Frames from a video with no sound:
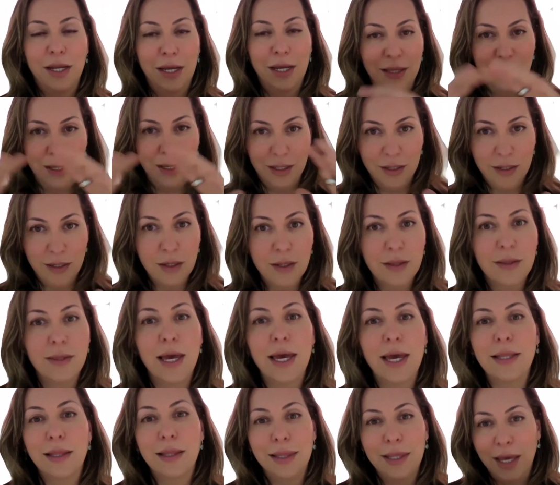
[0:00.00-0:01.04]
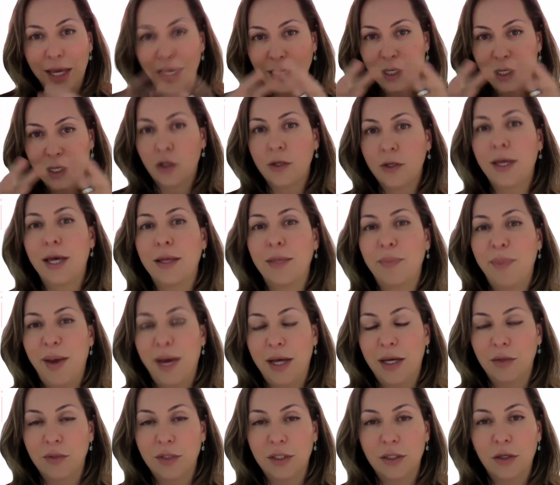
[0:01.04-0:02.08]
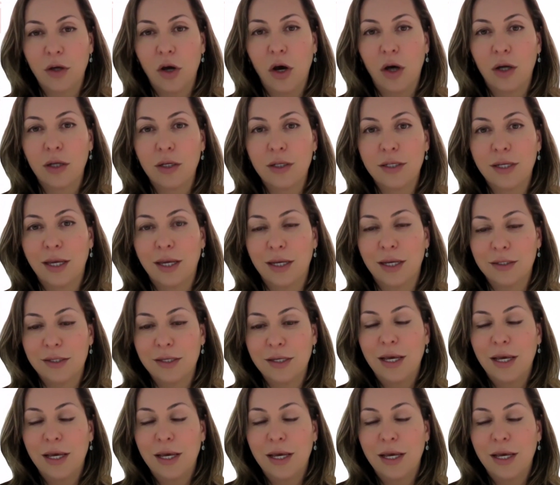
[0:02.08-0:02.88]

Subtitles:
and then that layer, that bounded context